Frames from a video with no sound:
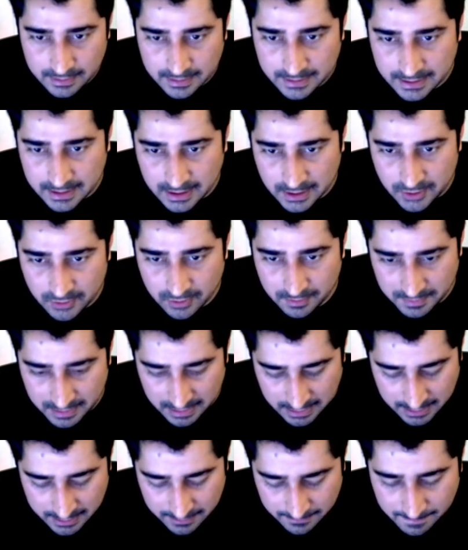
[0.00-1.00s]

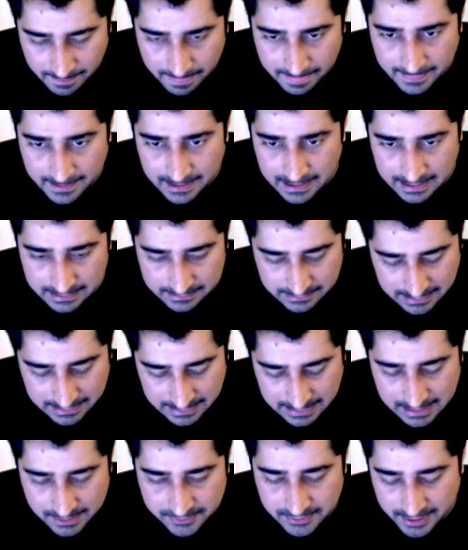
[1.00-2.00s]
KUMAR, and then
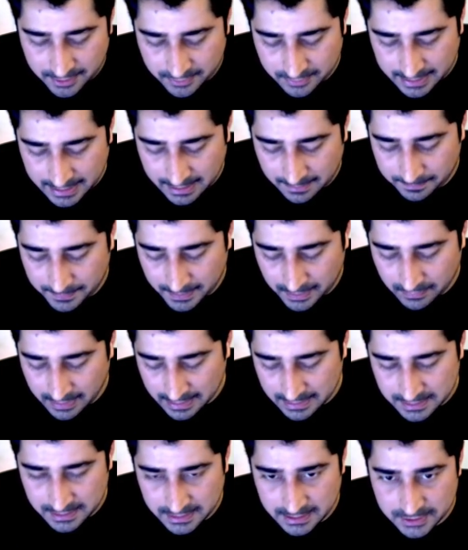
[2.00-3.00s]
I'll try to write
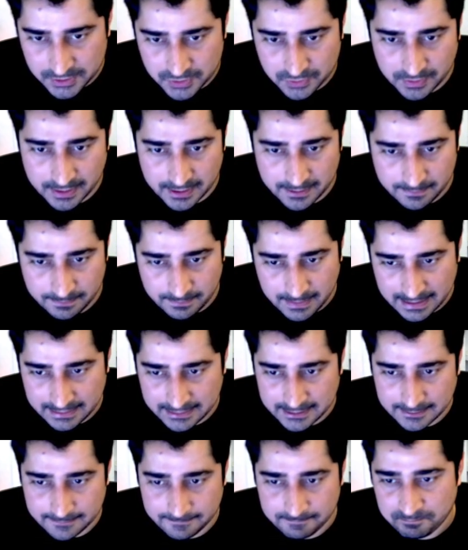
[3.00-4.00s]
PYTHON,
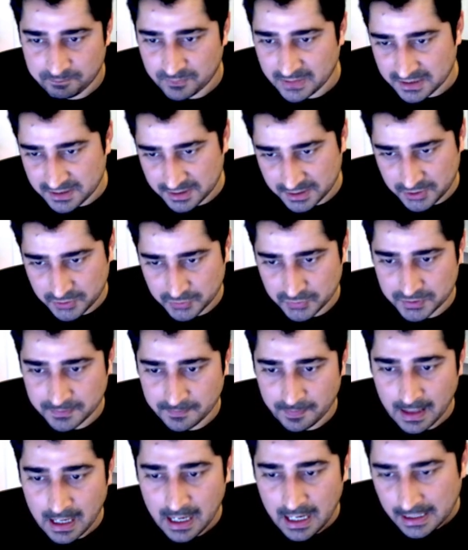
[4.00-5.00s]
Python, execute.
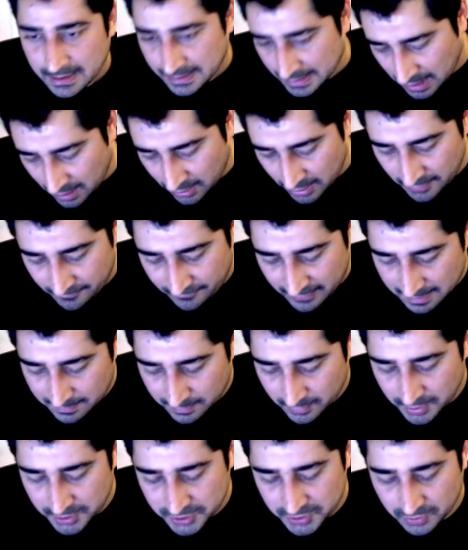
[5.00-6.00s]
Now if I'm
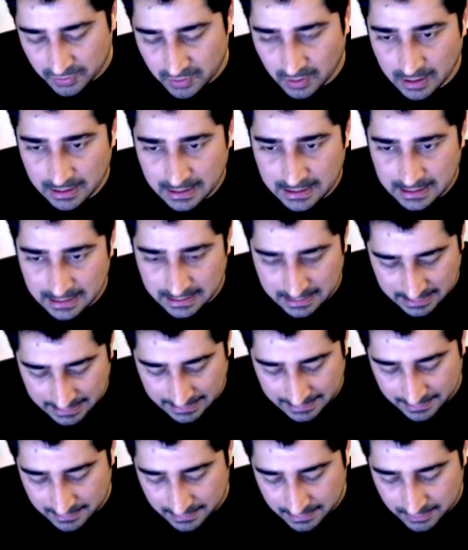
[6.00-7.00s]
going to call
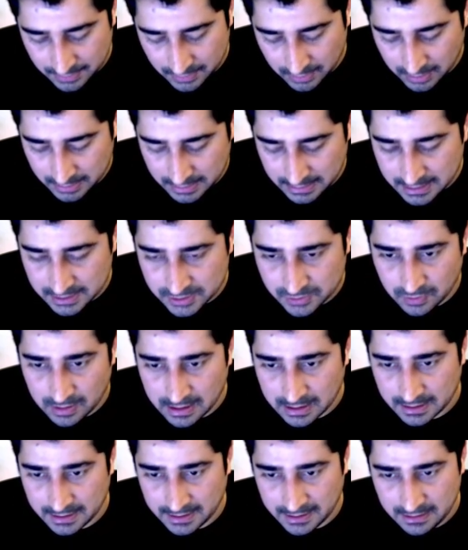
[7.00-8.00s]

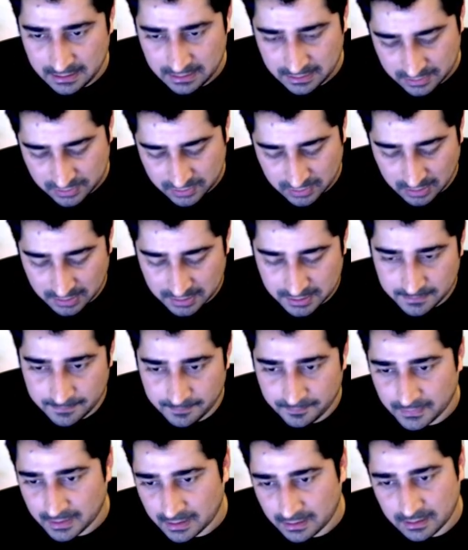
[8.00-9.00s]
L9.sort sort,
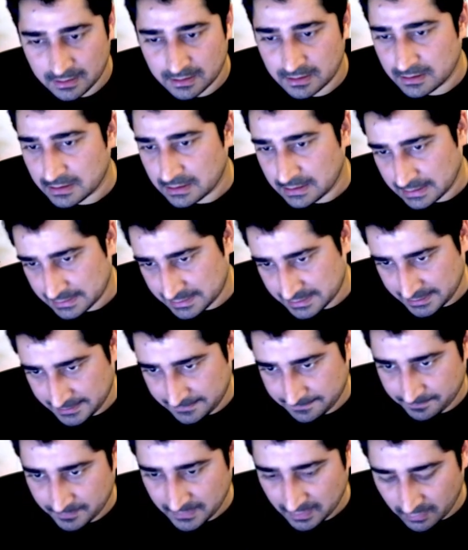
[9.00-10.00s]
let's see
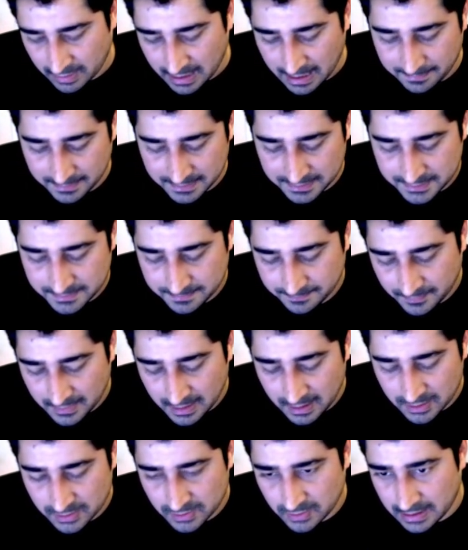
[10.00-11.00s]
what happens.
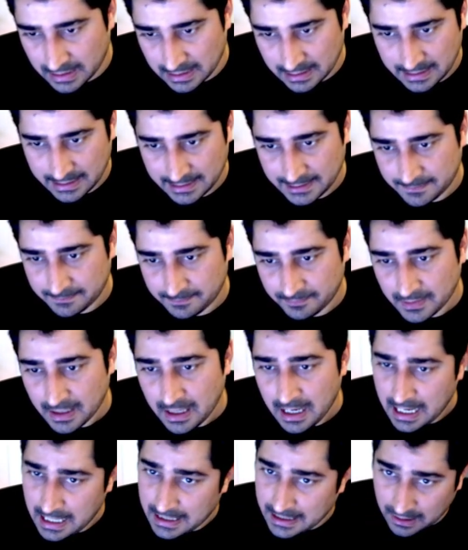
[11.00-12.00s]
So L9.
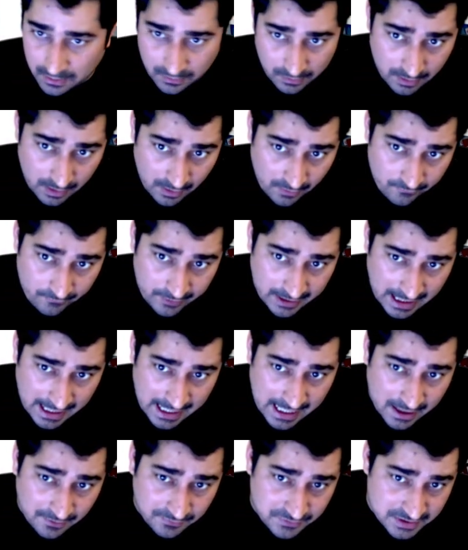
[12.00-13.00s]
Now, when I
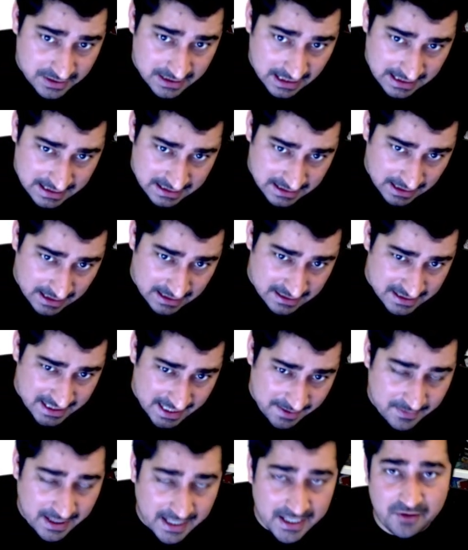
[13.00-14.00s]
have just a same kind